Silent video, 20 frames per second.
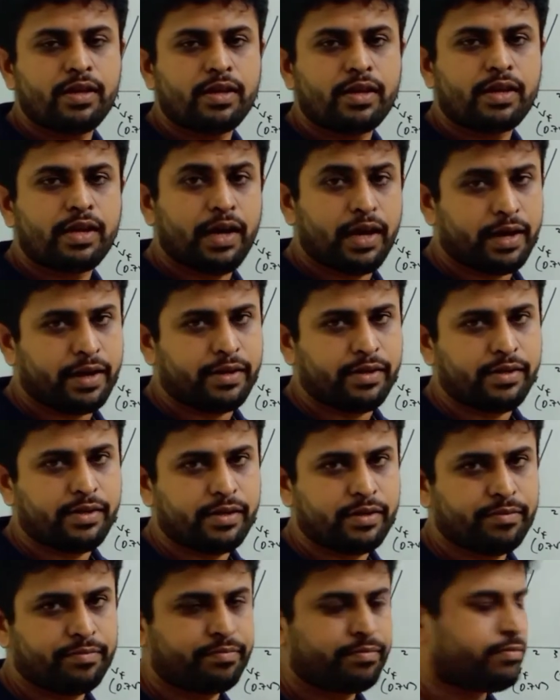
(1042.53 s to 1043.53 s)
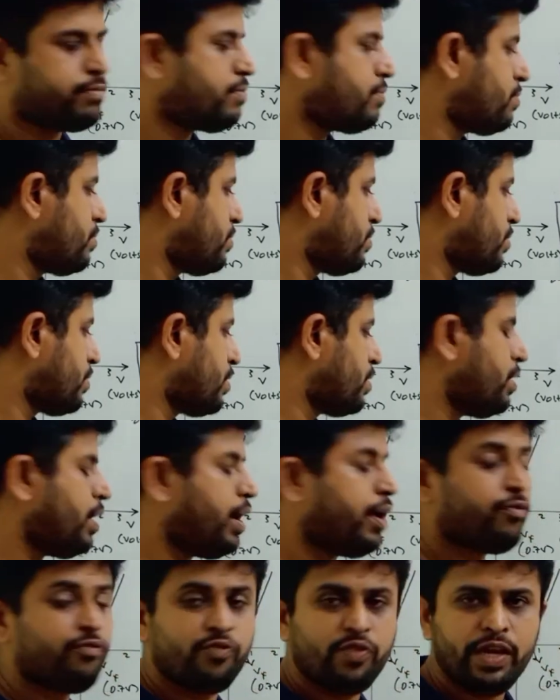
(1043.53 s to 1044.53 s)
and we call that current
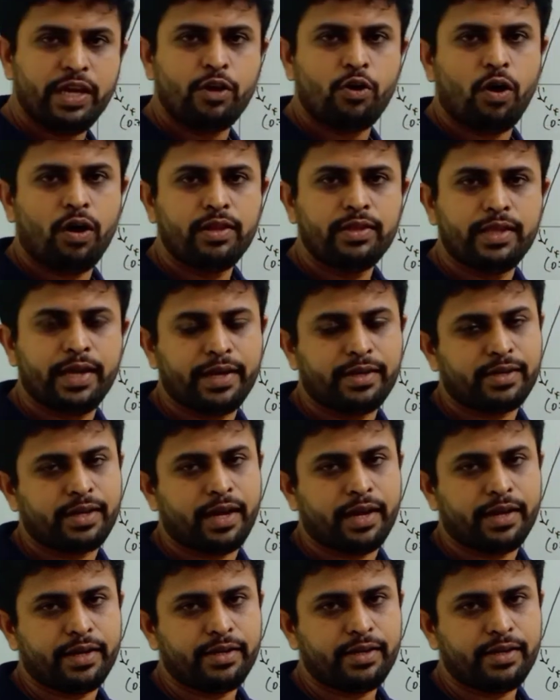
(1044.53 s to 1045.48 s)
as reverse current.